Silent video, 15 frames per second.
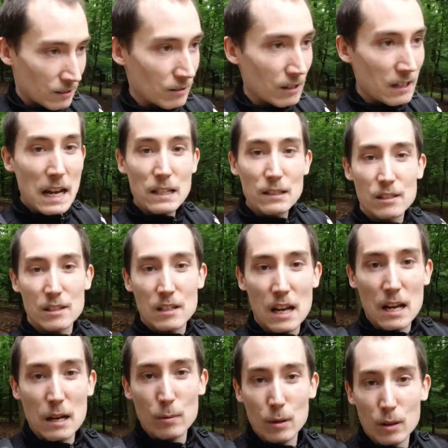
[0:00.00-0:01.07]

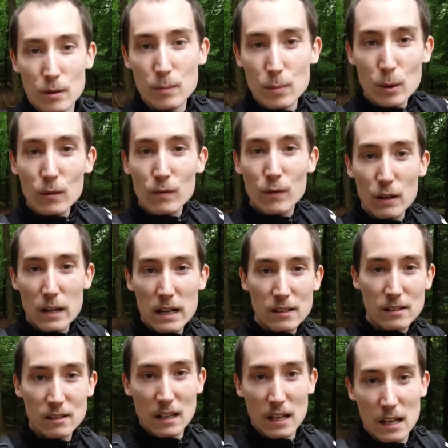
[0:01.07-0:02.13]
The beautiful
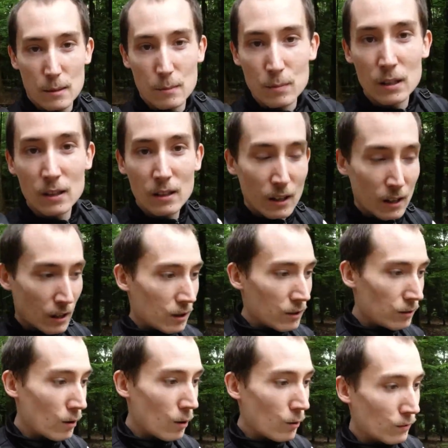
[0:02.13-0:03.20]
landscape
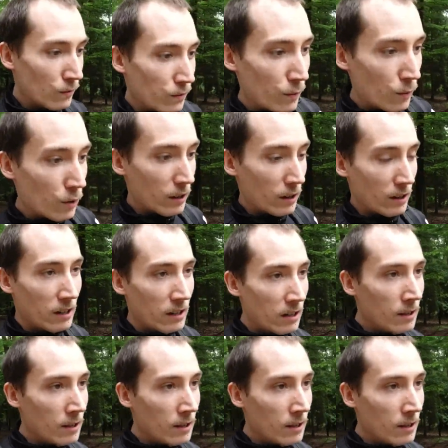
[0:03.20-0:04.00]
known for